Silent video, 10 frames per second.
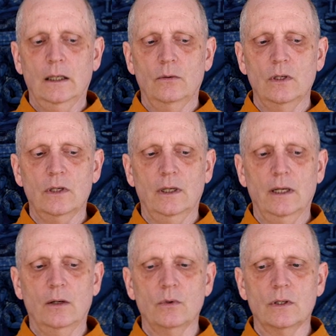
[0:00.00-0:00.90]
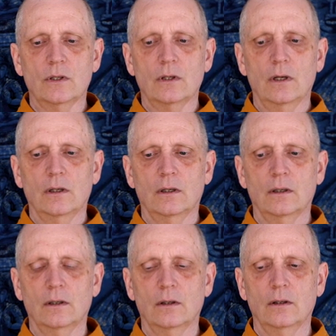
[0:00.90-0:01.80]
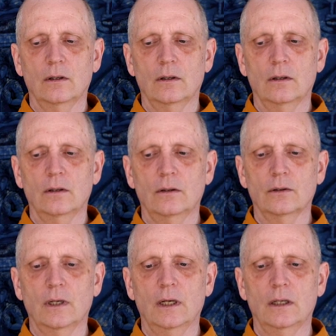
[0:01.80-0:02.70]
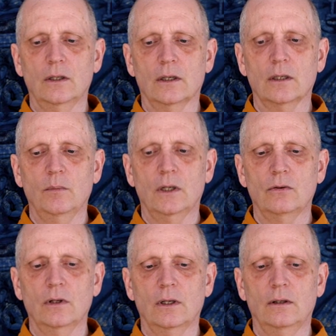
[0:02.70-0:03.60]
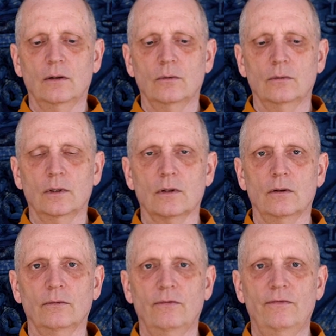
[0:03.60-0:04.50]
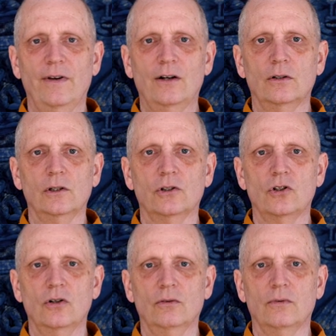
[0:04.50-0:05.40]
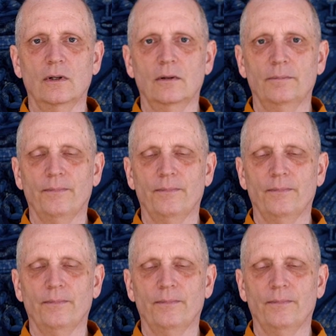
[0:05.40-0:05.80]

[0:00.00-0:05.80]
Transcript: Recently, I was looking at a documentary on what's called feral children